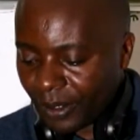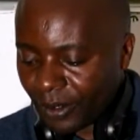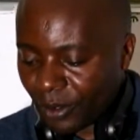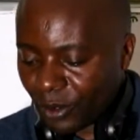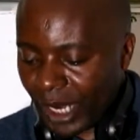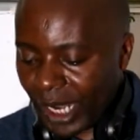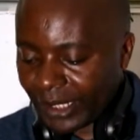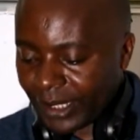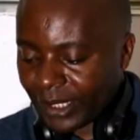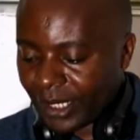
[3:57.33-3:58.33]
All right.
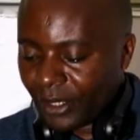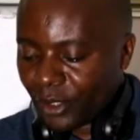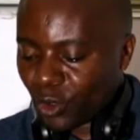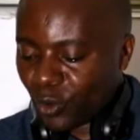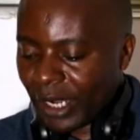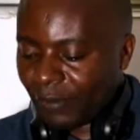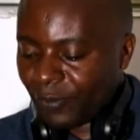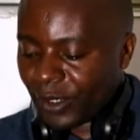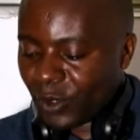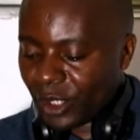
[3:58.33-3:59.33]
So we
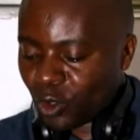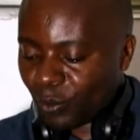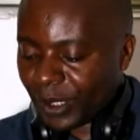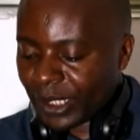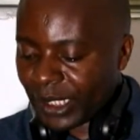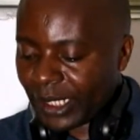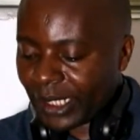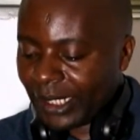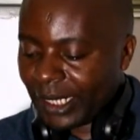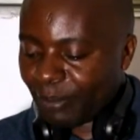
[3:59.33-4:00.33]
have great topics like linear